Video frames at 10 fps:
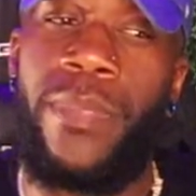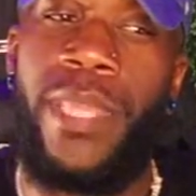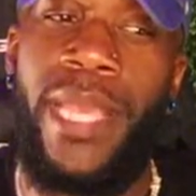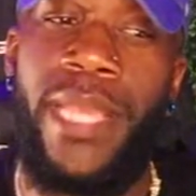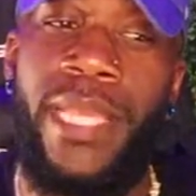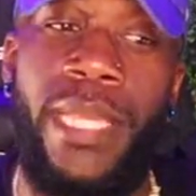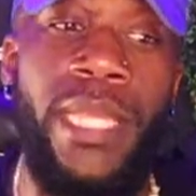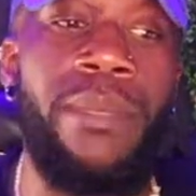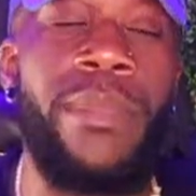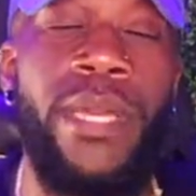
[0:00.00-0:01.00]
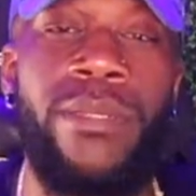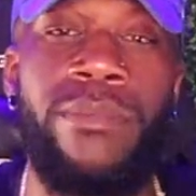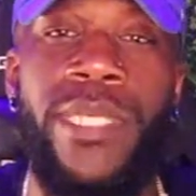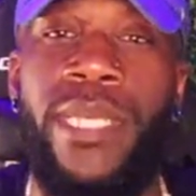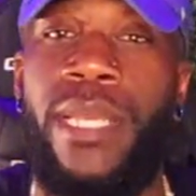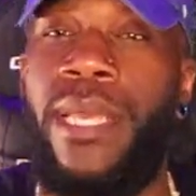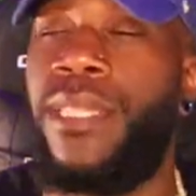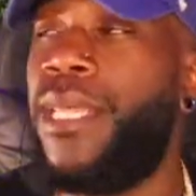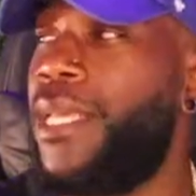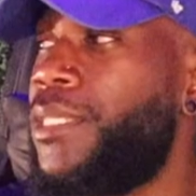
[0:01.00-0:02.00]
They emailed me
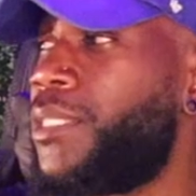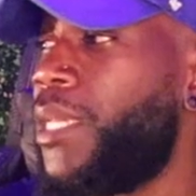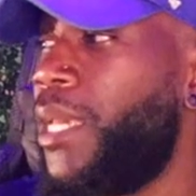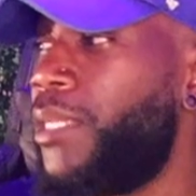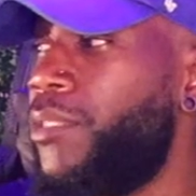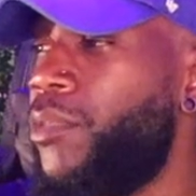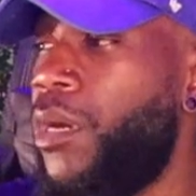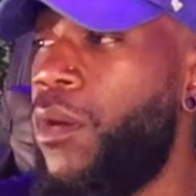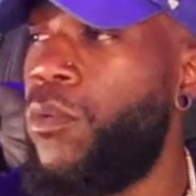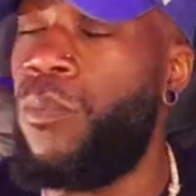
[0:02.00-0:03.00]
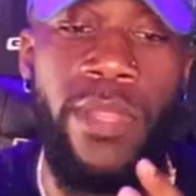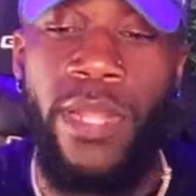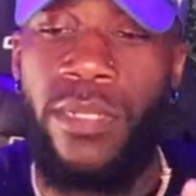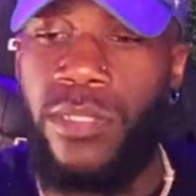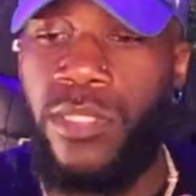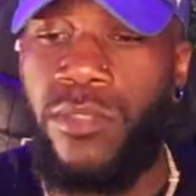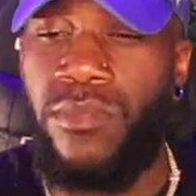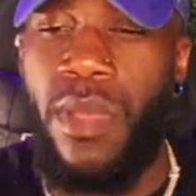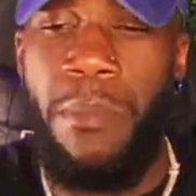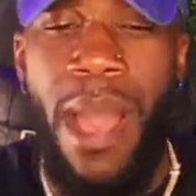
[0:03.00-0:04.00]
and they said, you know, there's
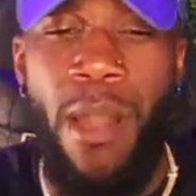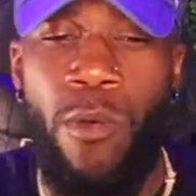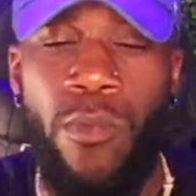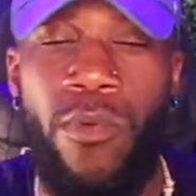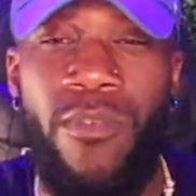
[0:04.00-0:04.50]
about